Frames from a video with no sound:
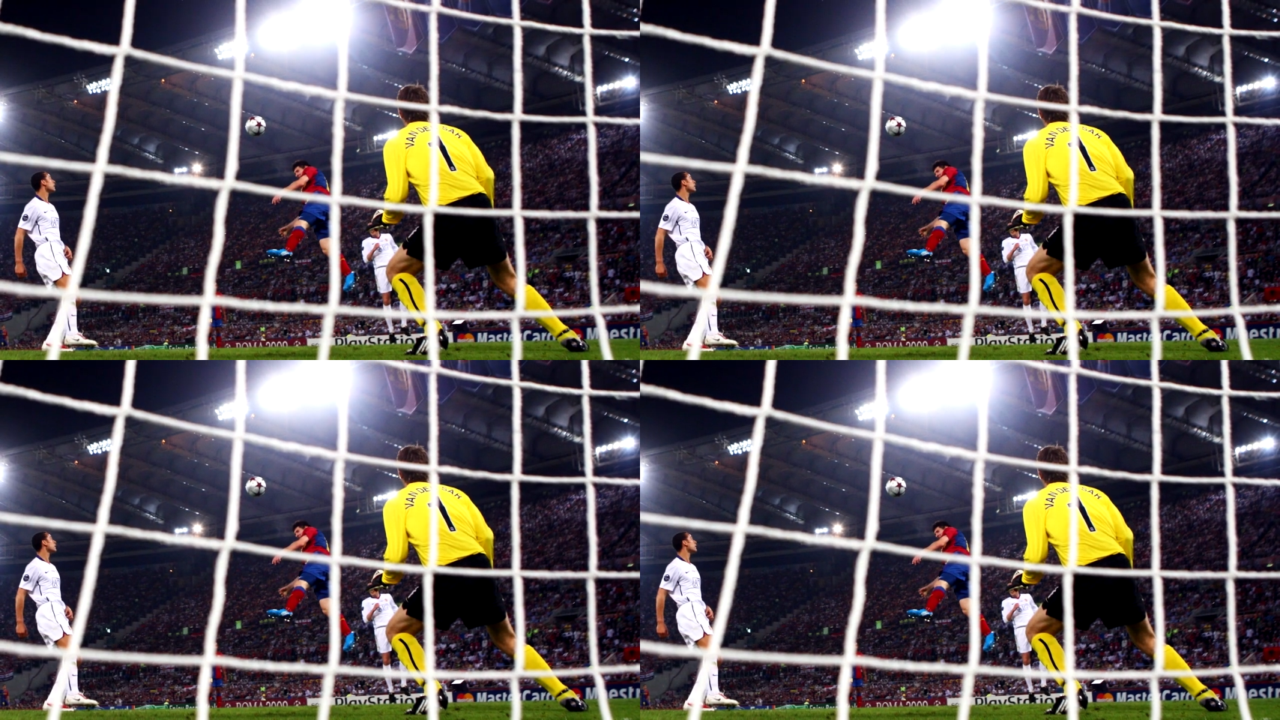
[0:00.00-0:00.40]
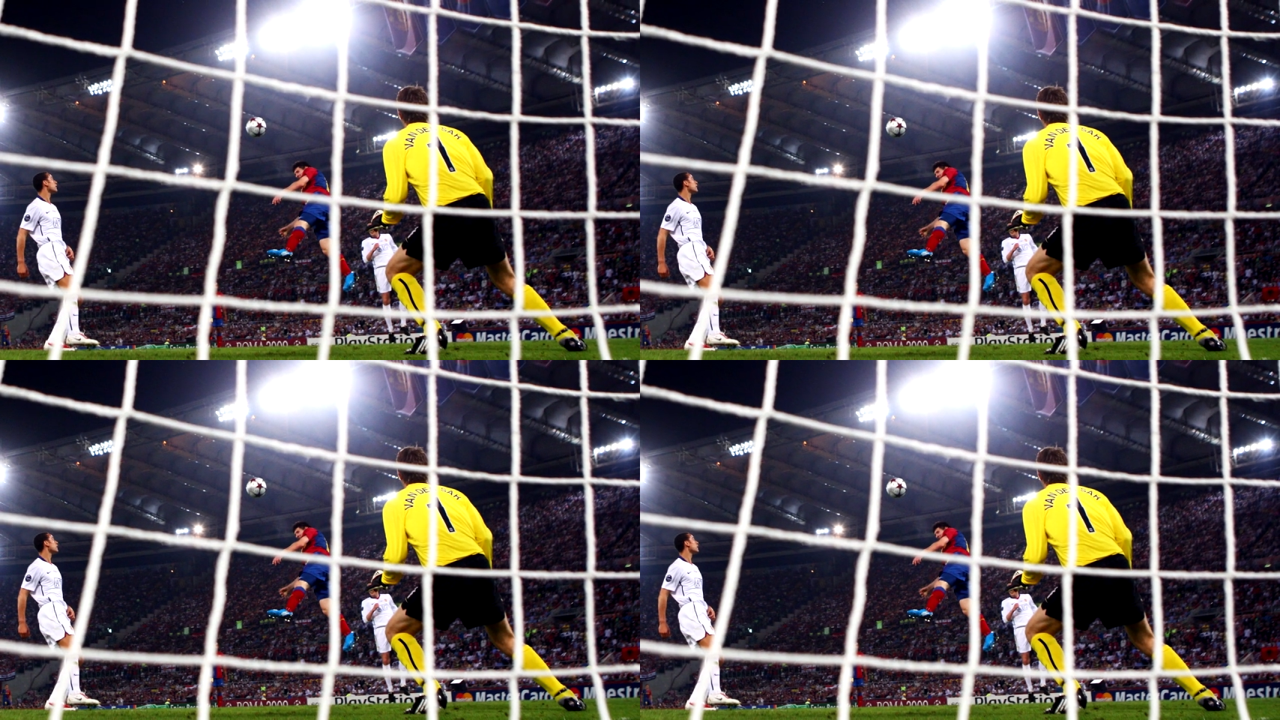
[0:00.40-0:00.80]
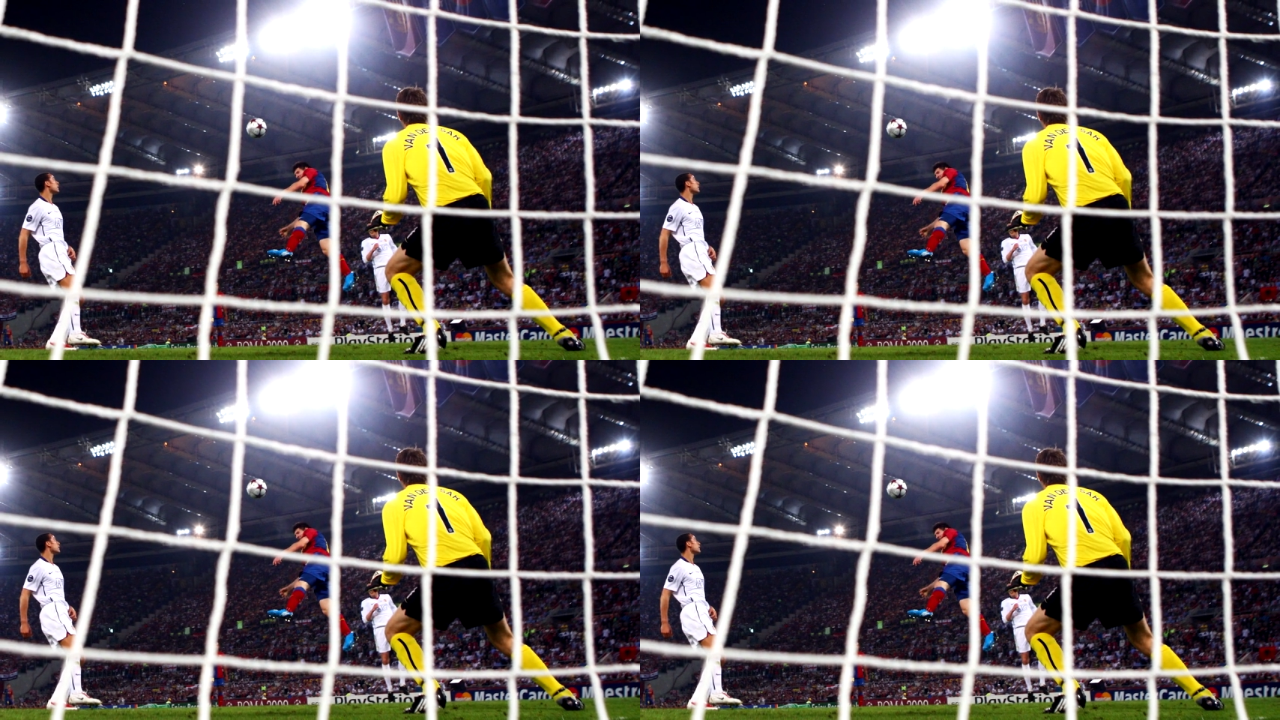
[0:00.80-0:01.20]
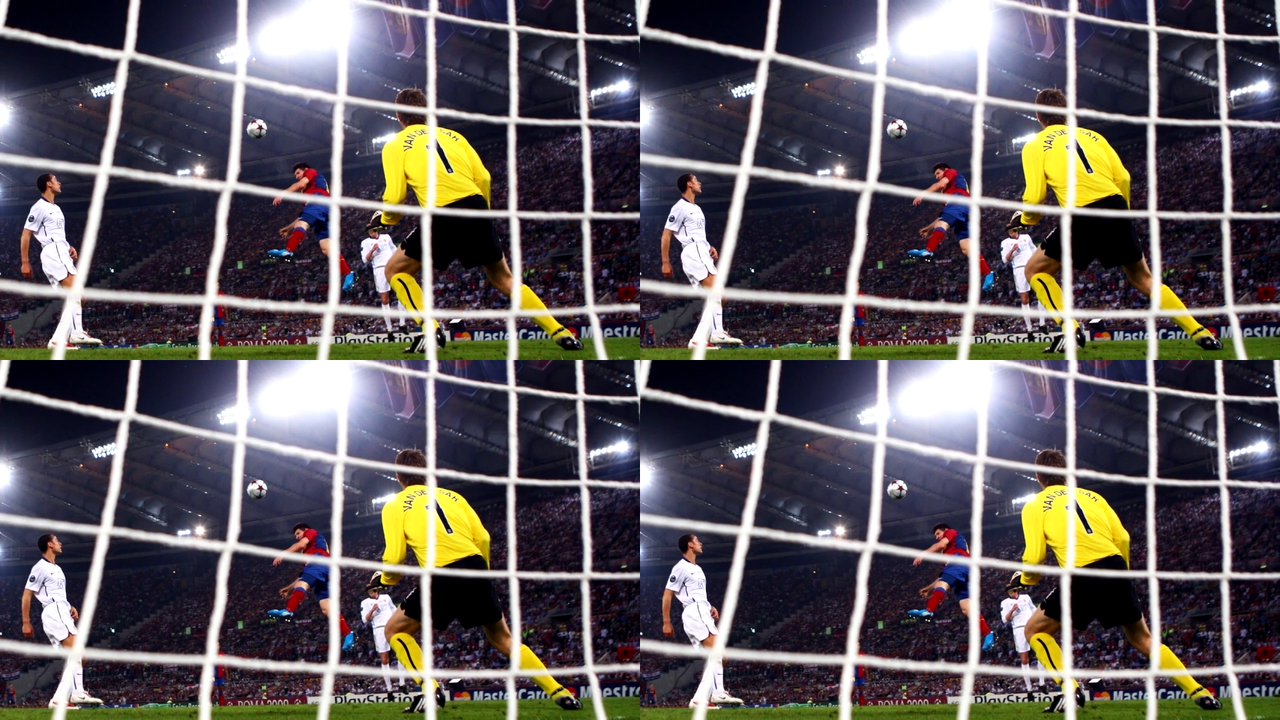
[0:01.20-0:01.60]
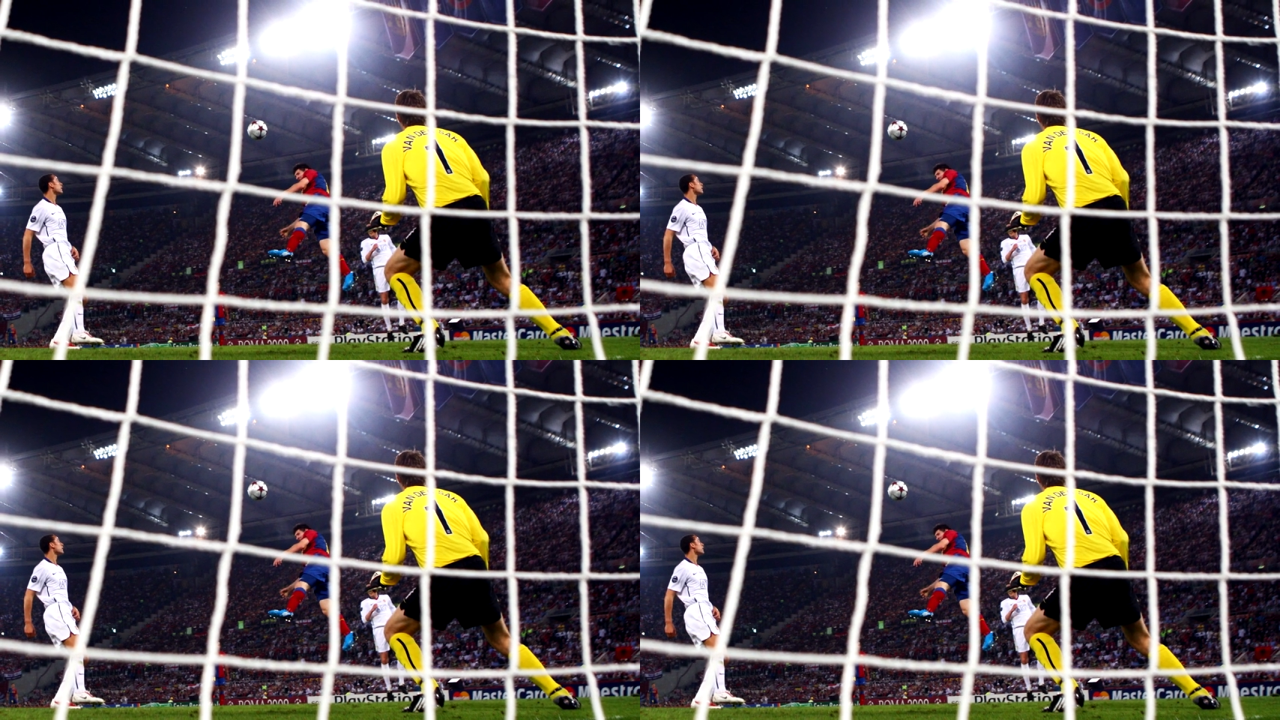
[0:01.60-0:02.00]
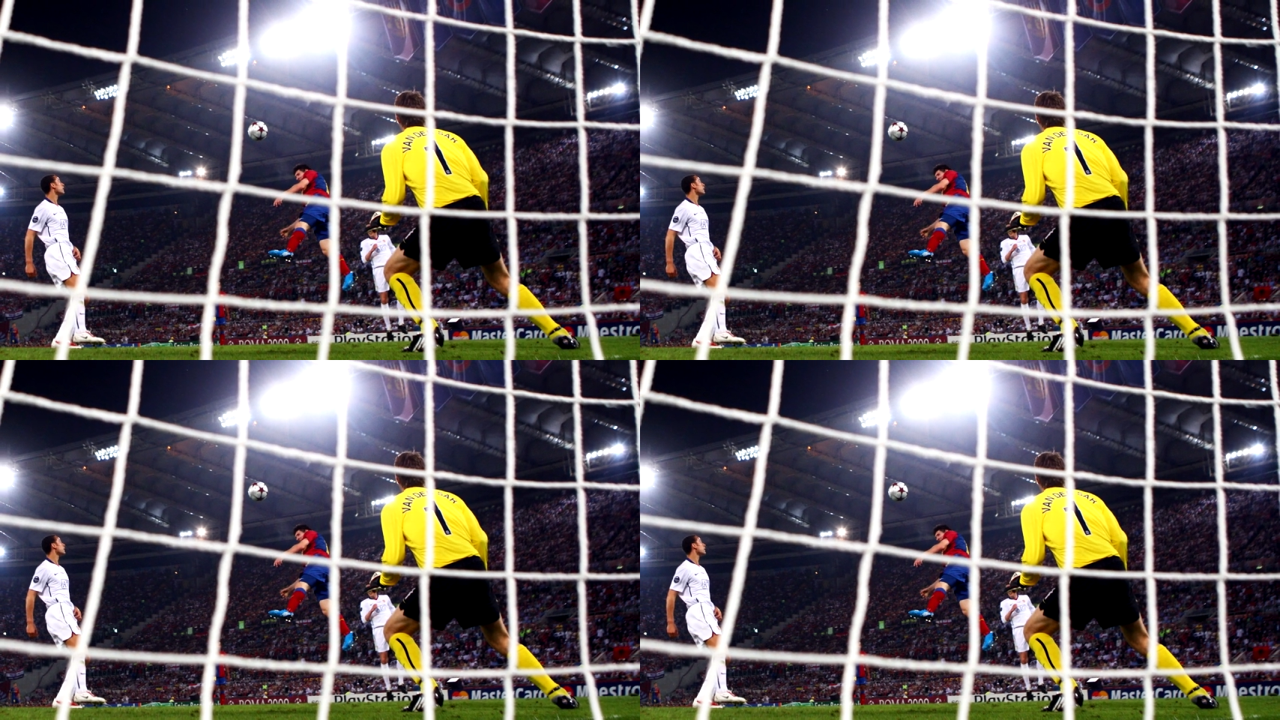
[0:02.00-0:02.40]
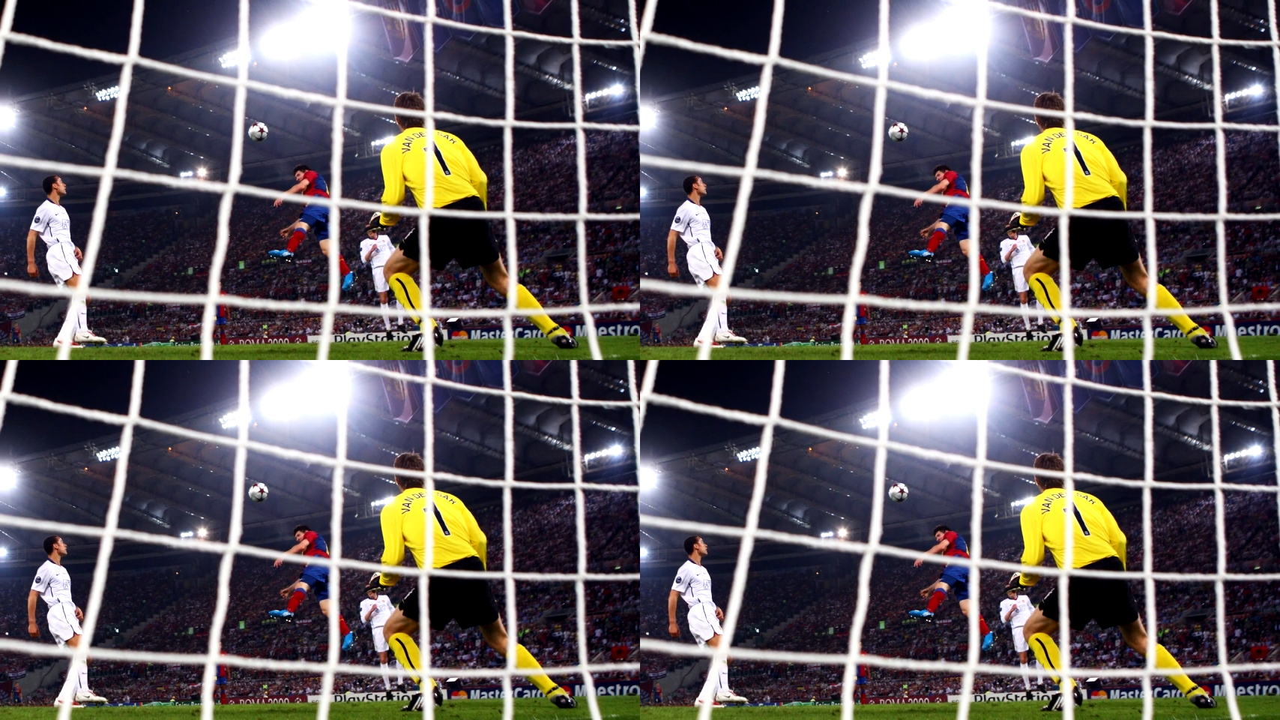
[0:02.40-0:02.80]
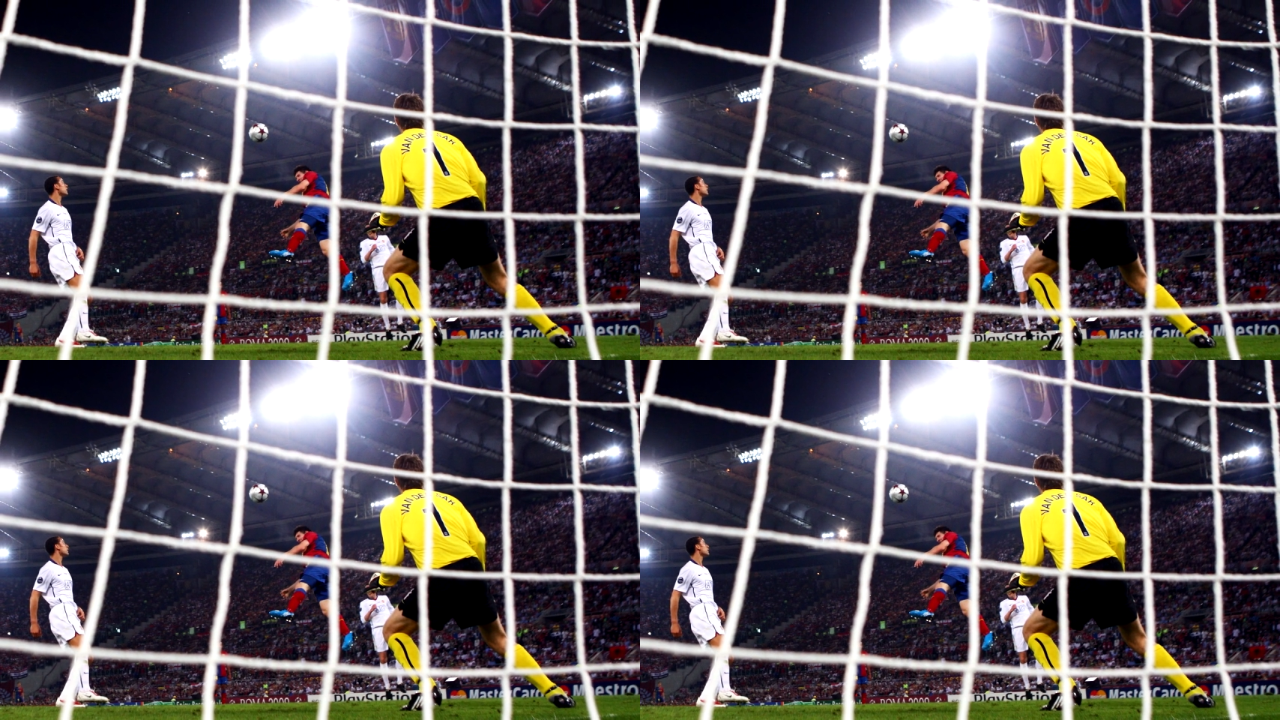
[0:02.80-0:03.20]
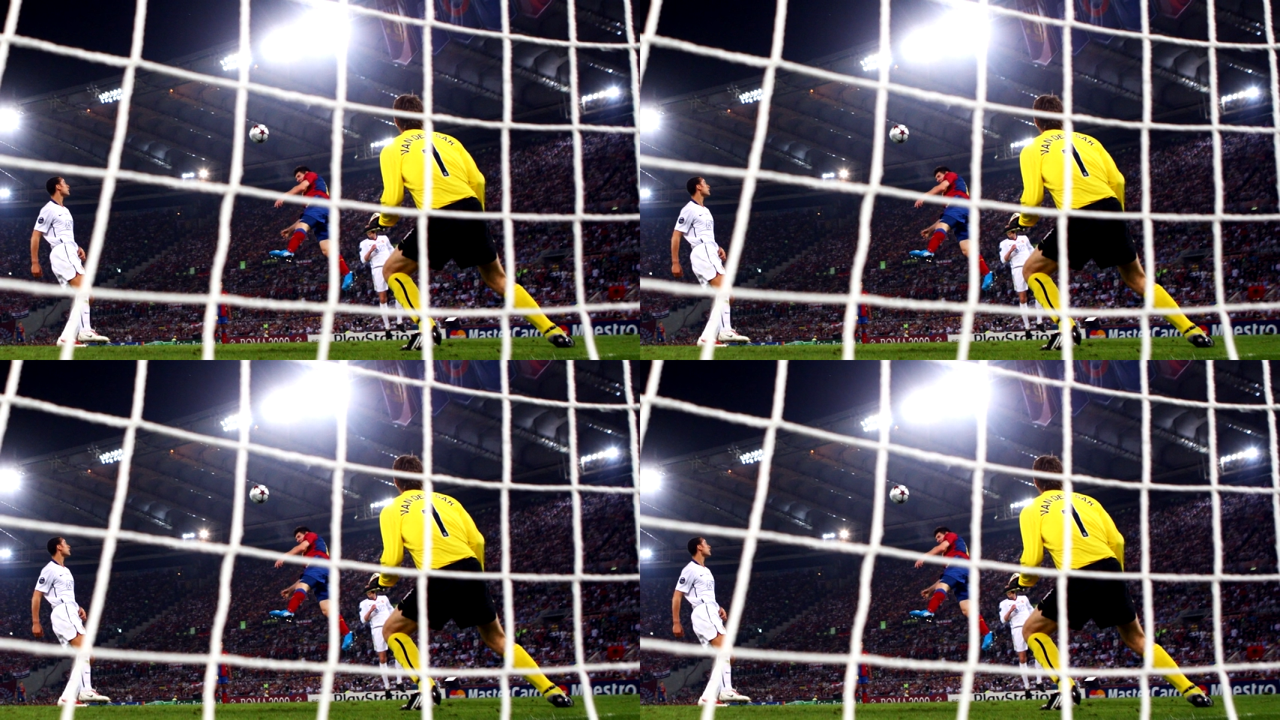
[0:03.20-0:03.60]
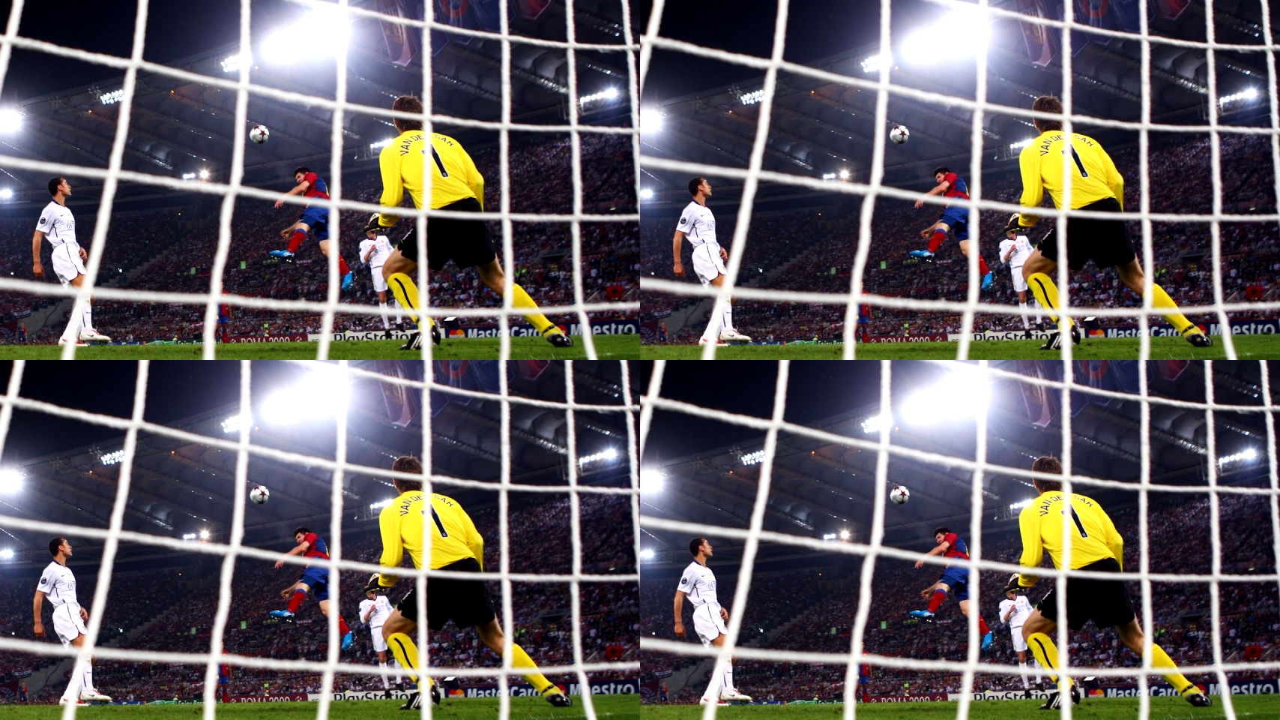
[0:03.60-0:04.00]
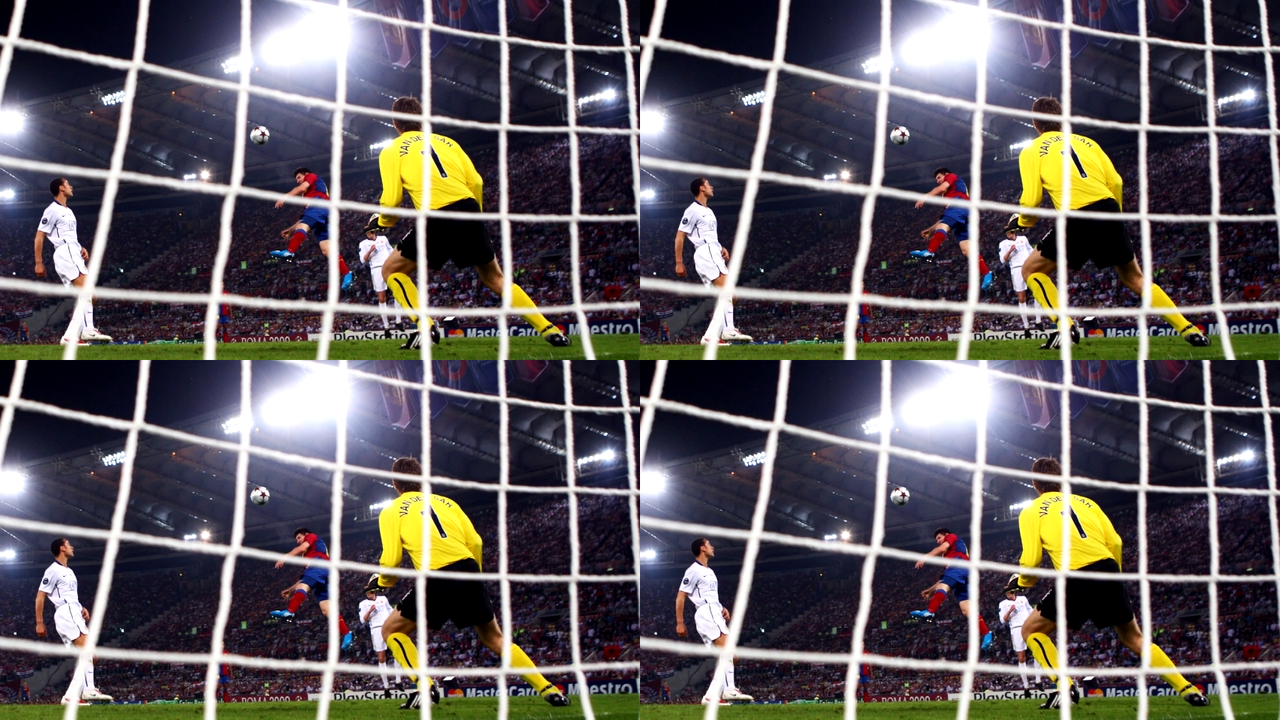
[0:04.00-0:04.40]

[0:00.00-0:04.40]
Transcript: (no speaker visible)